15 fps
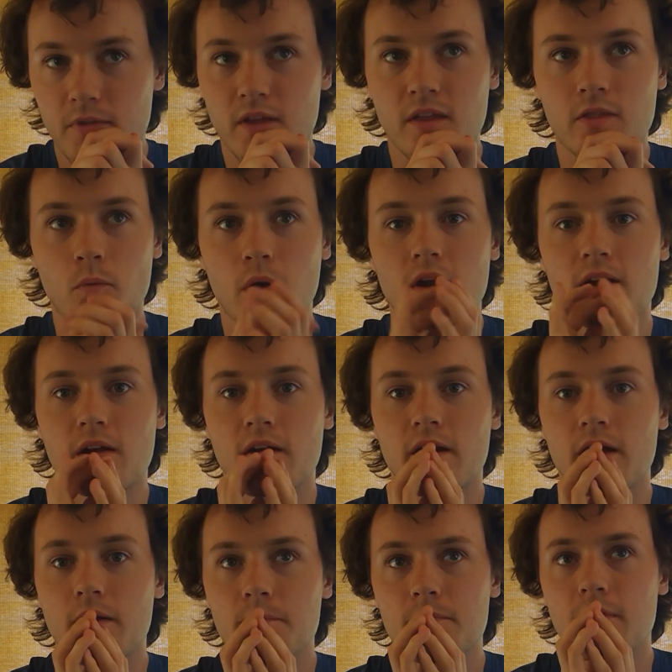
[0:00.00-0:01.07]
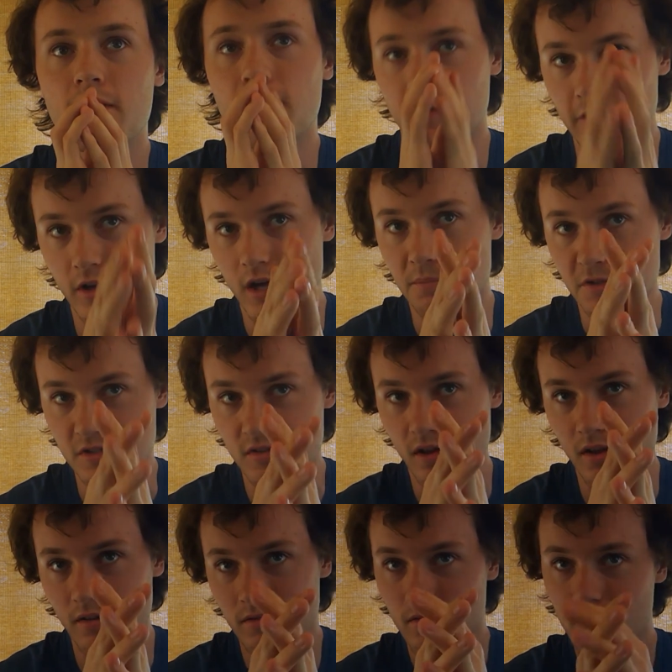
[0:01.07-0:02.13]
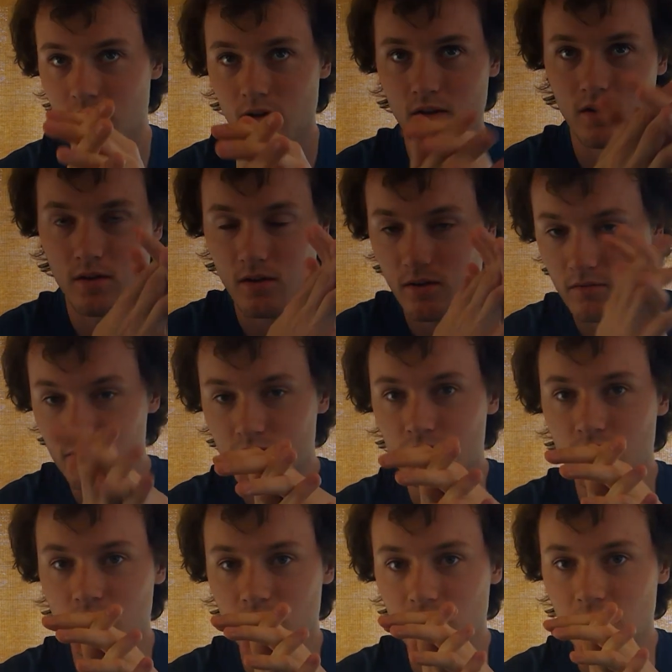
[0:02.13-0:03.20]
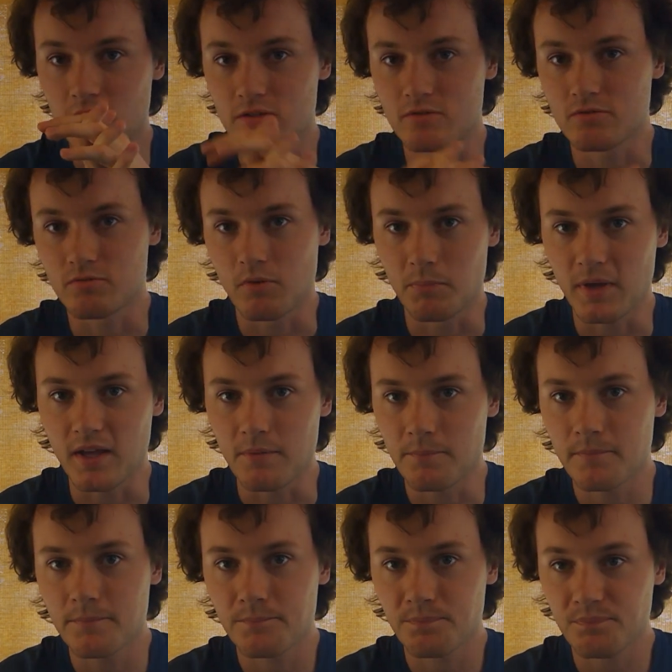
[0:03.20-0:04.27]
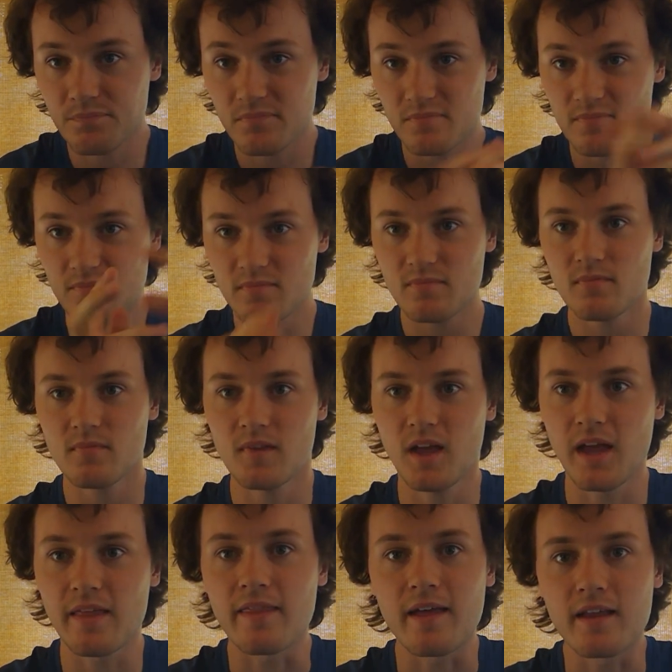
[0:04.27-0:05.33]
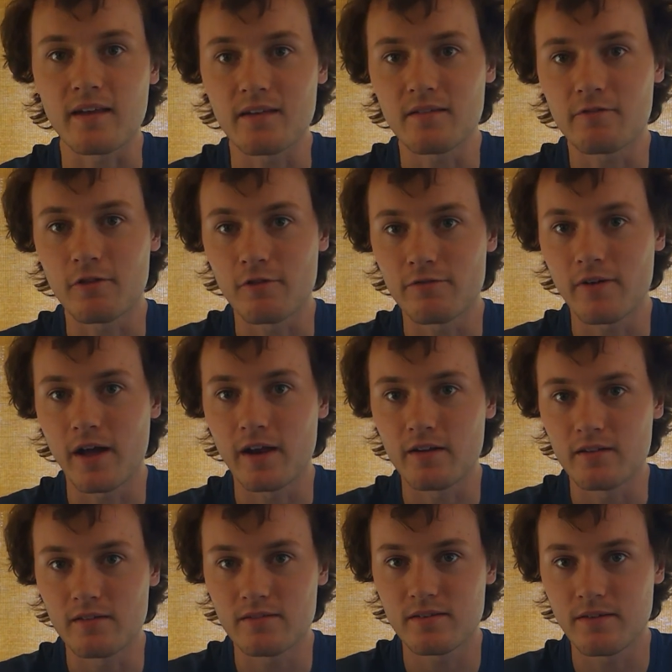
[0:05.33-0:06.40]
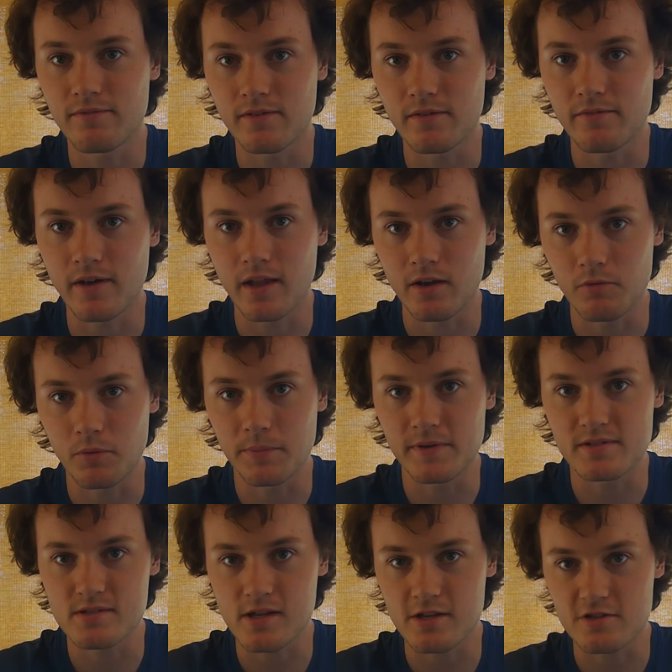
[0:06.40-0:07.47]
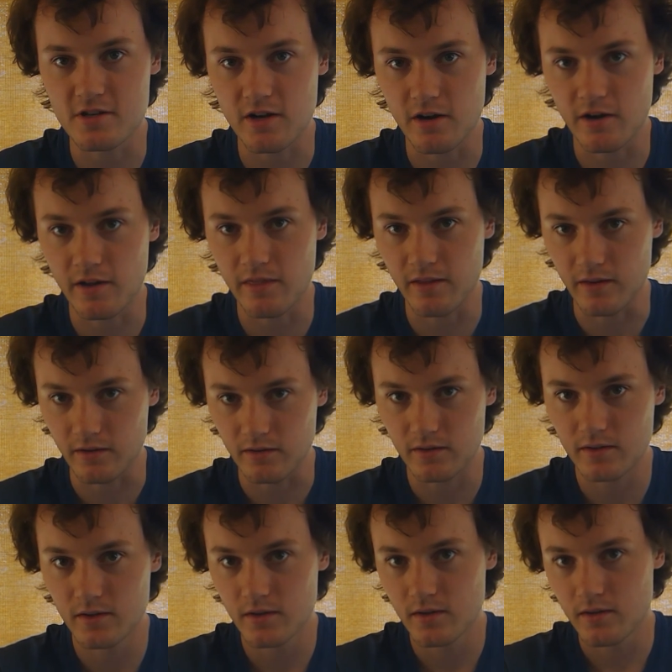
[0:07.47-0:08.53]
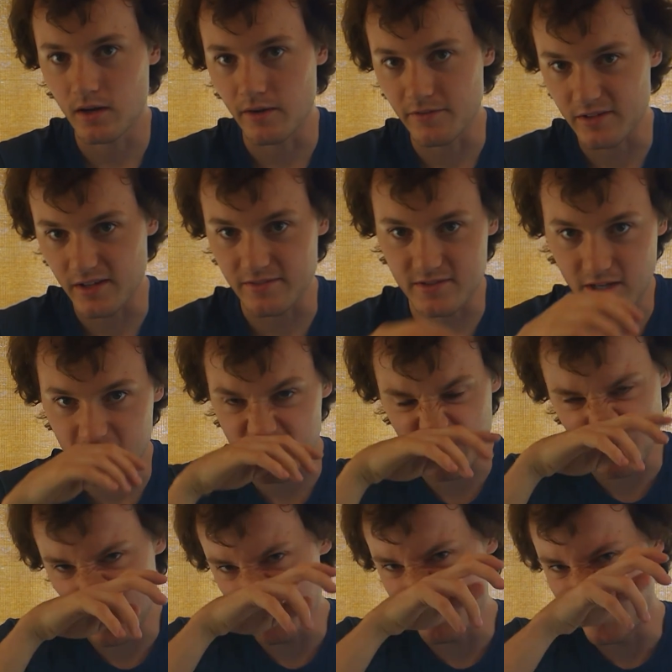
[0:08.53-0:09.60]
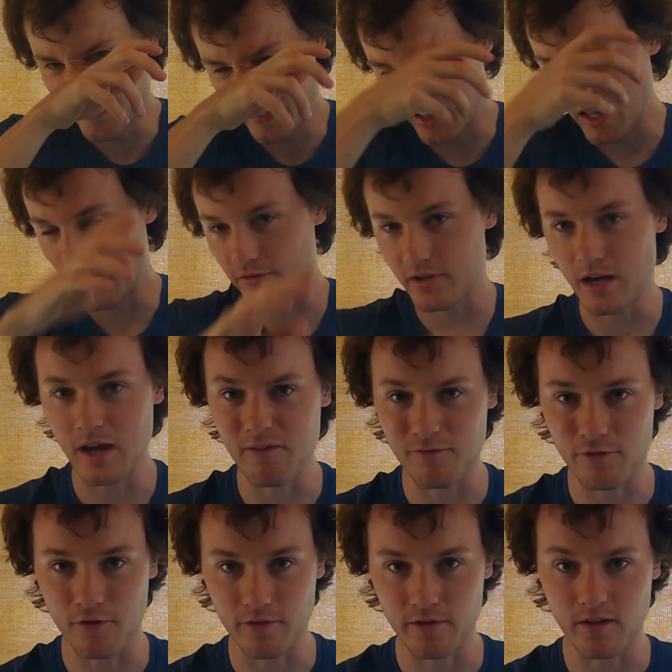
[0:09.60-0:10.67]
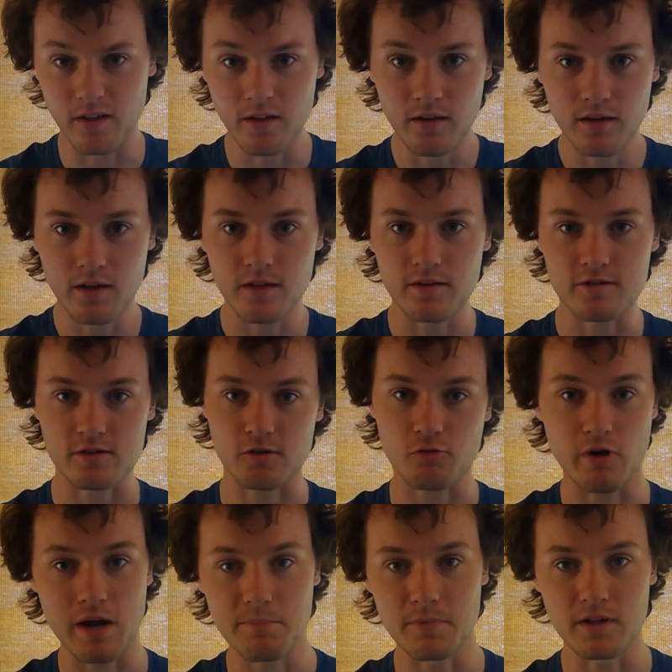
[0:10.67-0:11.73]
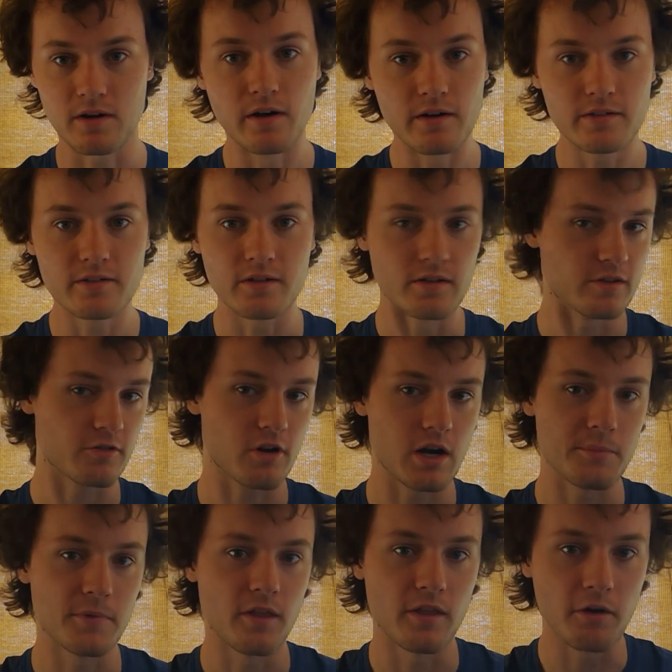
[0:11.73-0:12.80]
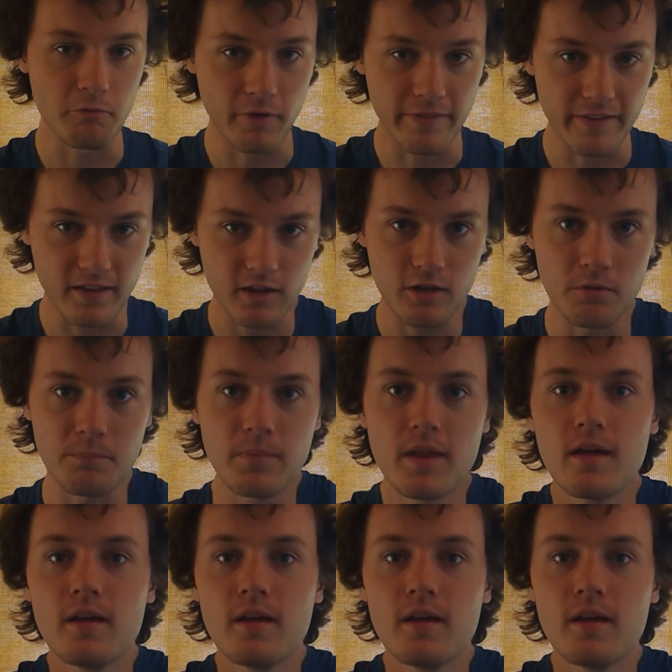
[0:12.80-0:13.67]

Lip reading: in the waiting area, and then you come and solve. Rinse, repeat. And then for finals, if the final would be stationary, then obviously have stationary, but allow time for the scrambler to scramble and run the cube.